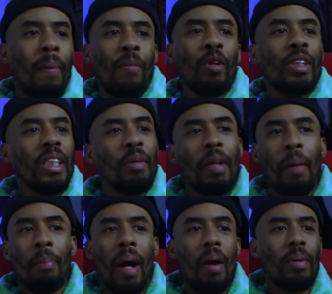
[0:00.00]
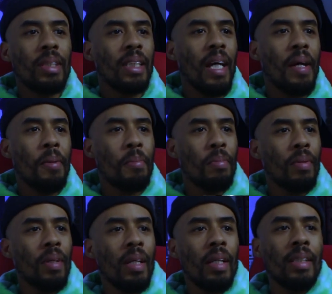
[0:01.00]
You see where their power is at.
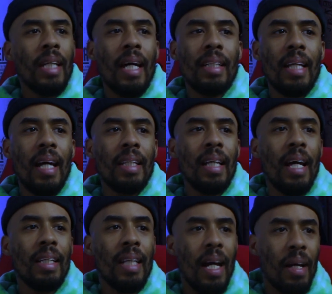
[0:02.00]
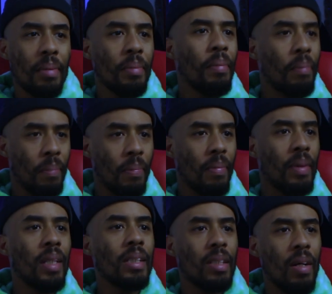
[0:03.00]
Dot, dot, dot, dot.
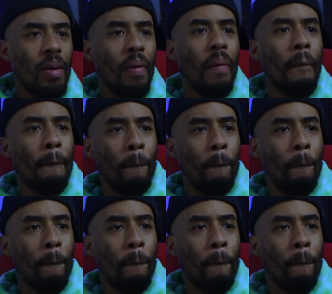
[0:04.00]
Let's go.